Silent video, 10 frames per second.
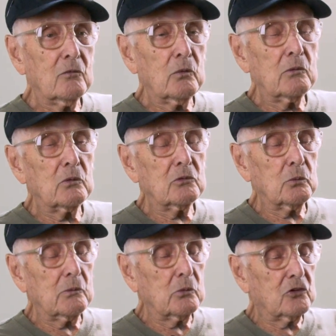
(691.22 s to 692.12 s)
We
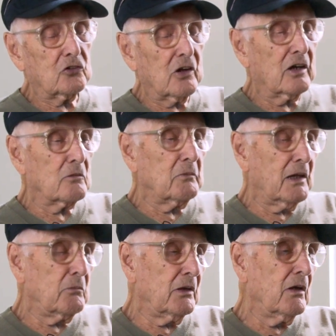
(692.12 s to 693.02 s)
would start them
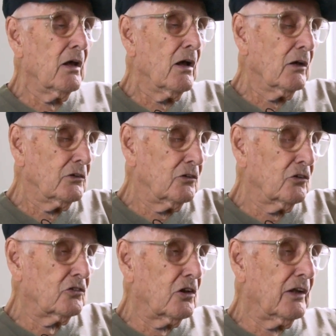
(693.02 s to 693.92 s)
maybe
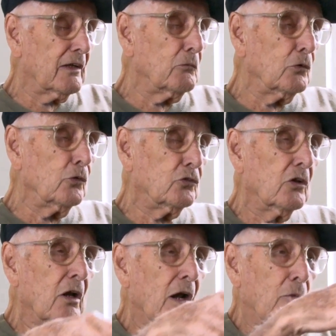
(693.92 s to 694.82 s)
just to let them
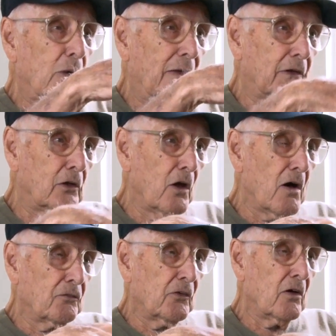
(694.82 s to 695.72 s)
loose around the
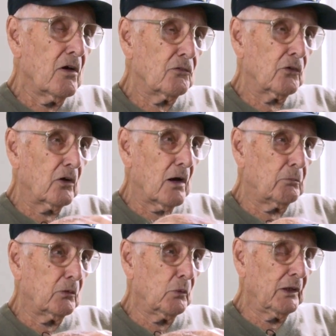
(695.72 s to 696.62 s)
loft for a
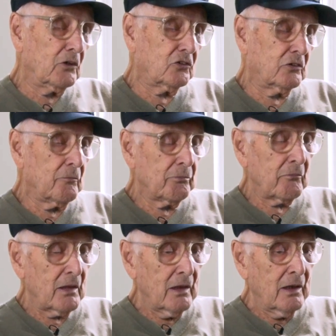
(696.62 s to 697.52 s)
couple of weeks,
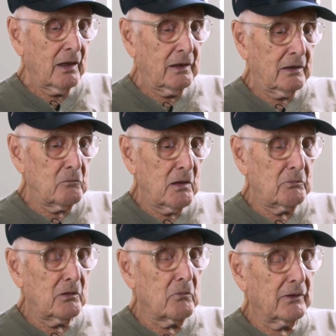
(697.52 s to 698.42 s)
and then
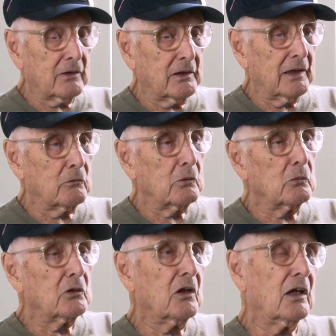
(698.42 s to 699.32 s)
maybe a month later we
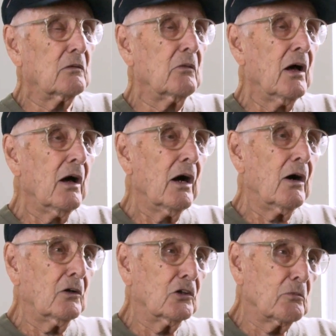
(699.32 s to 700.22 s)
would take them
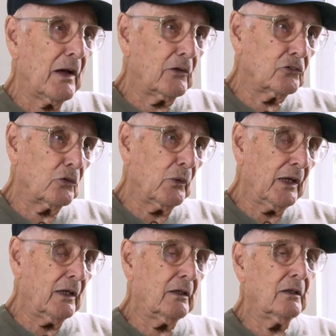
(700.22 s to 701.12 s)
100 miles
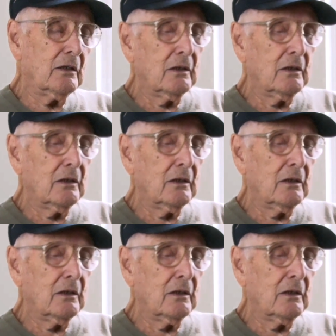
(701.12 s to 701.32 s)
away,